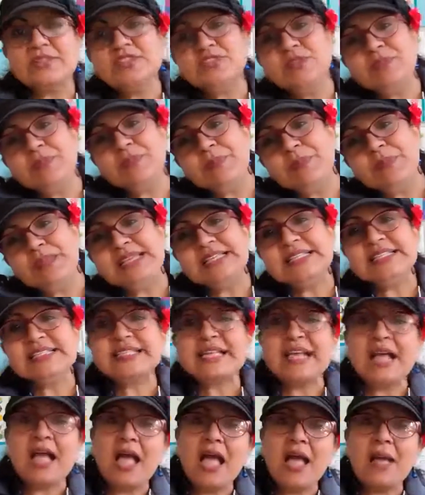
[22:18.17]
to
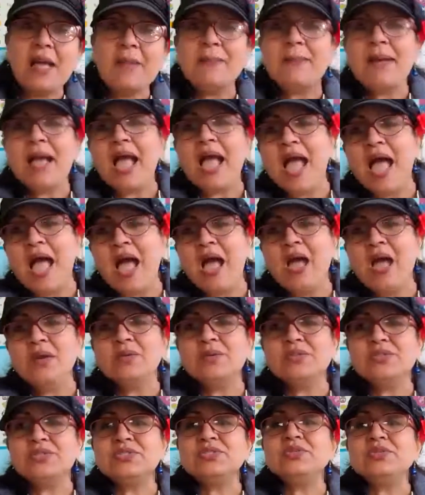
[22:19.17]
please come
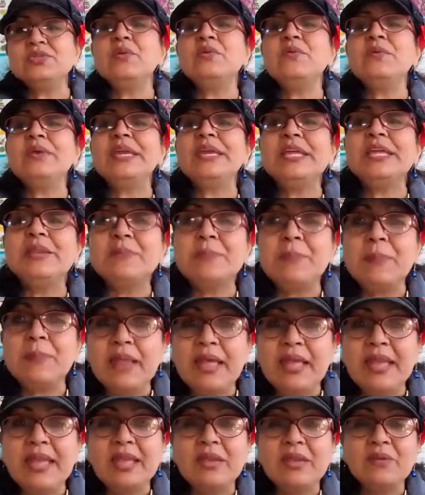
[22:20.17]
out so we can
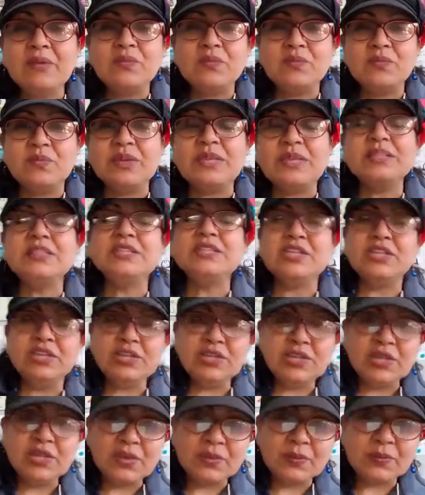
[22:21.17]
play with
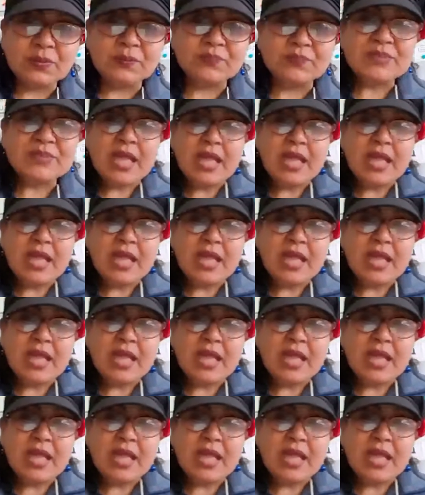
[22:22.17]
you.